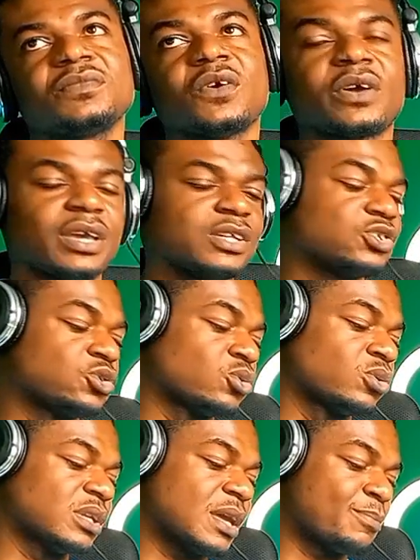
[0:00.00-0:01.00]
Okay, so
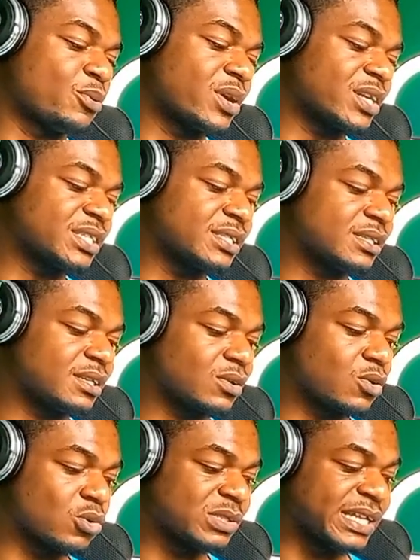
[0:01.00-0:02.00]
the progression
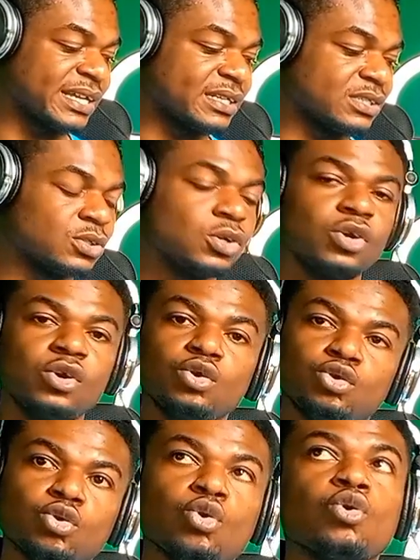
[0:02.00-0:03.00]
goes like this:
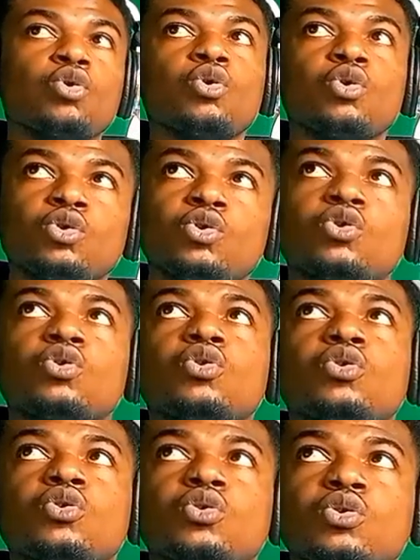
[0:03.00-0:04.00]
do
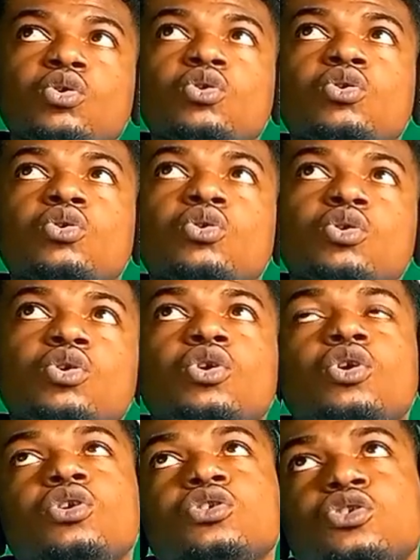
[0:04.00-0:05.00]
do do,
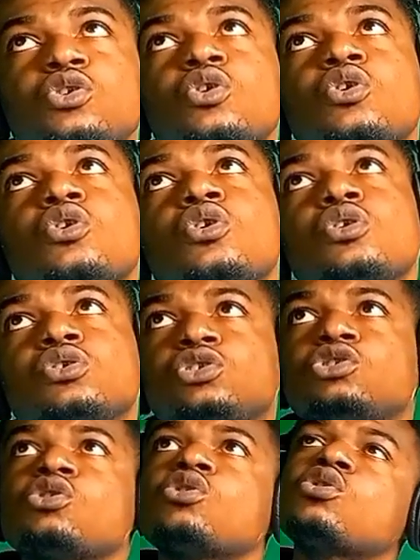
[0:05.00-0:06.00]
so
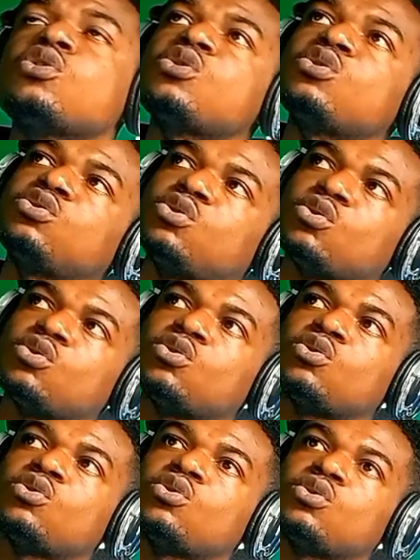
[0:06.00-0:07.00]

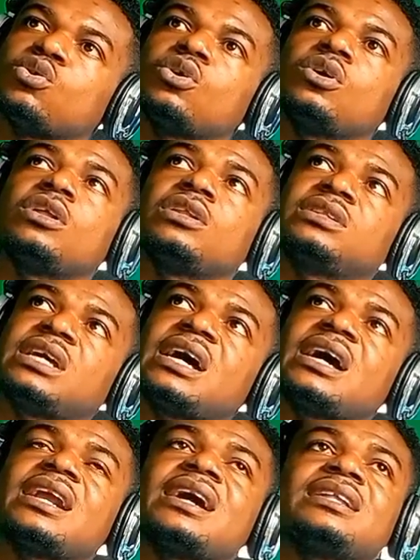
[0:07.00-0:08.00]
do,
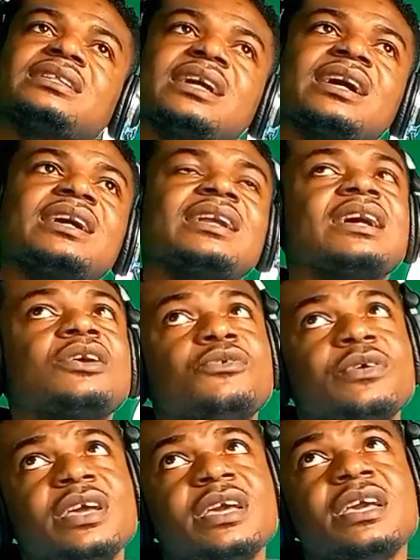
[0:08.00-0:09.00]
da da da da,
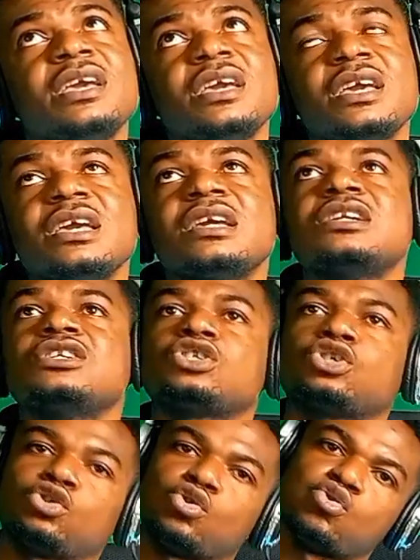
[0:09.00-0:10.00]
re
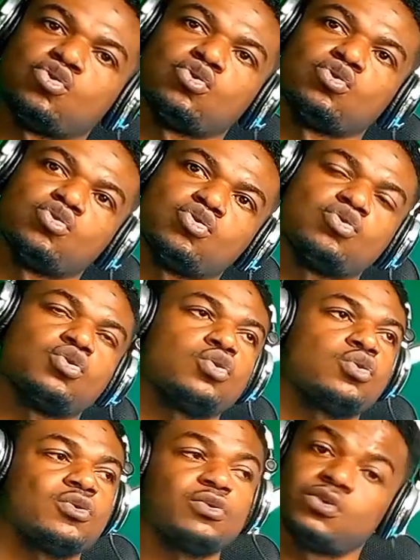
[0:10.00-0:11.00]
so
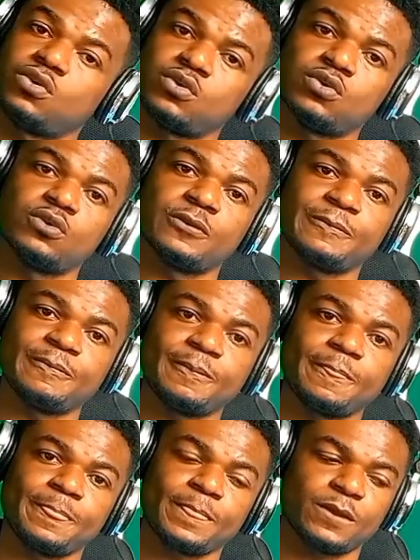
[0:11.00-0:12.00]
do.
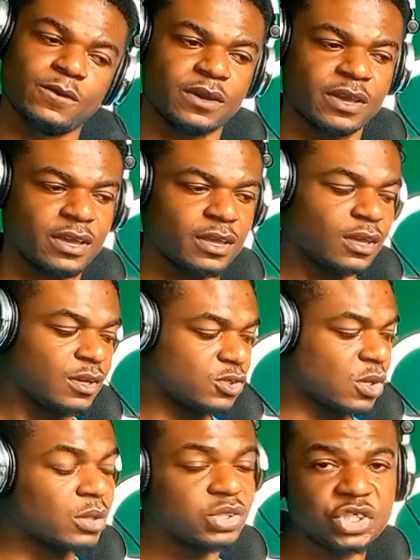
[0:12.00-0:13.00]
Okay,
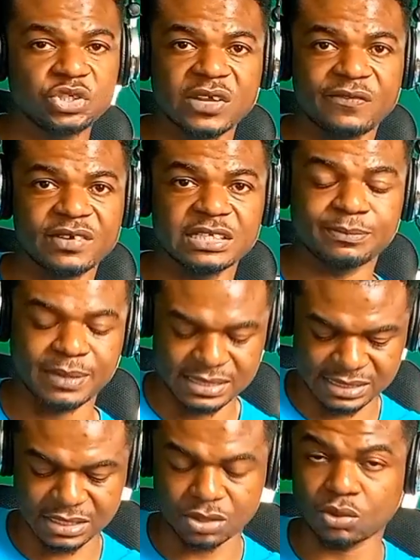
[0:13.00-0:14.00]
so I'll teach you the first part
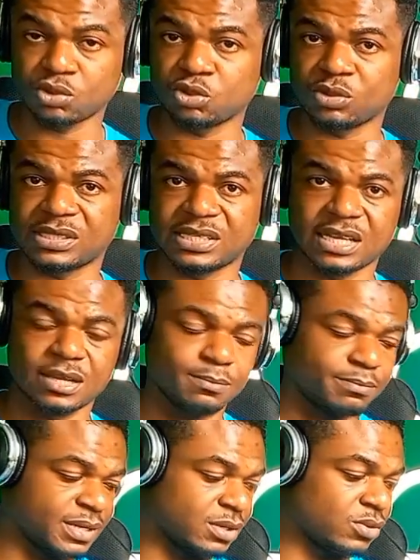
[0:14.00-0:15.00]
and also the second part.